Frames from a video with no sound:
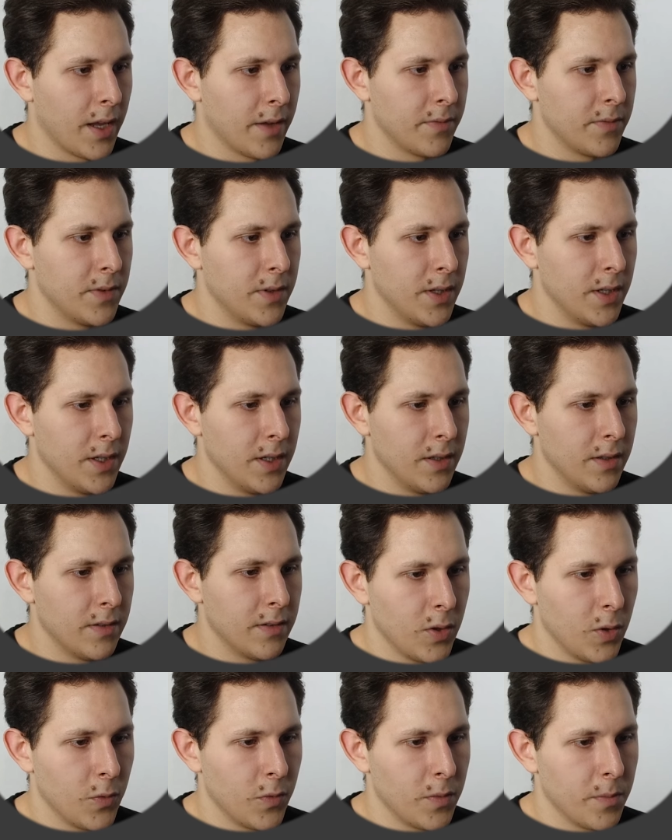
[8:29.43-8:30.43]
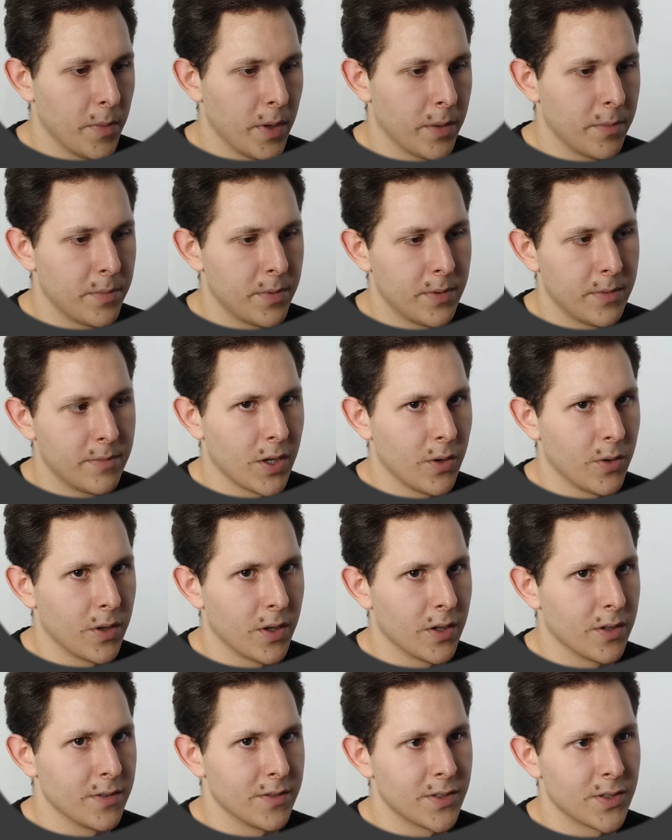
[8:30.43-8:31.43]
have the UV map going
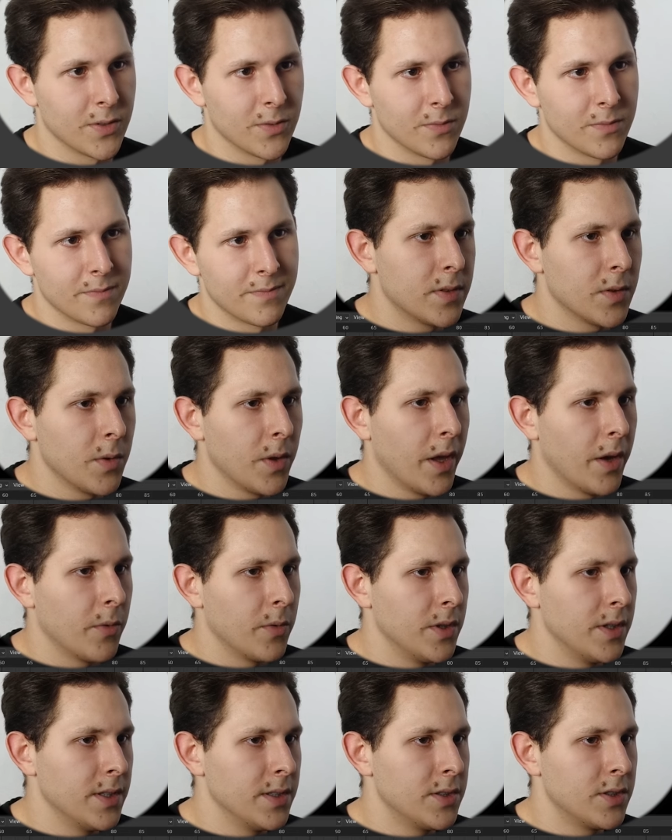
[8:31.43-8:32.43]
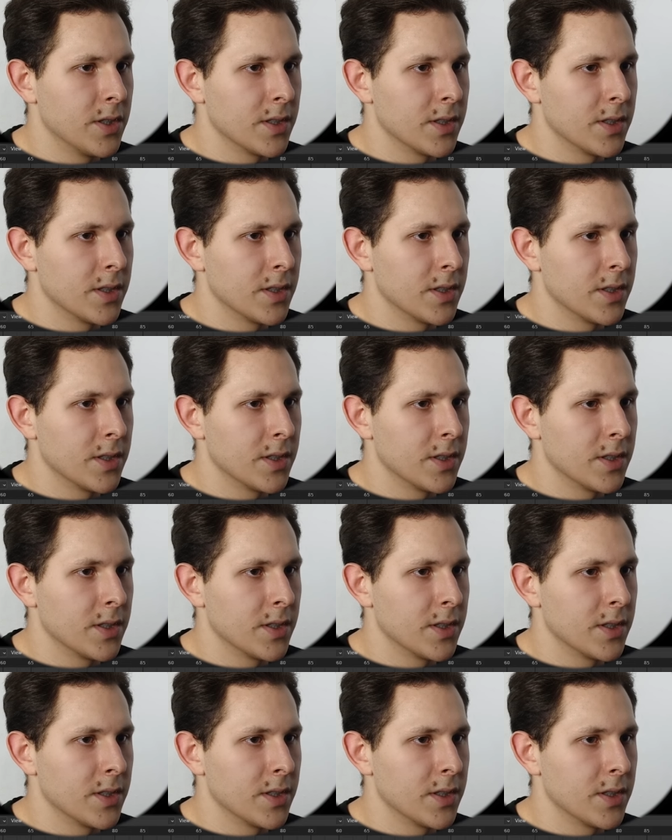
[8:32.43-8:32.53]
on. So yeah, we need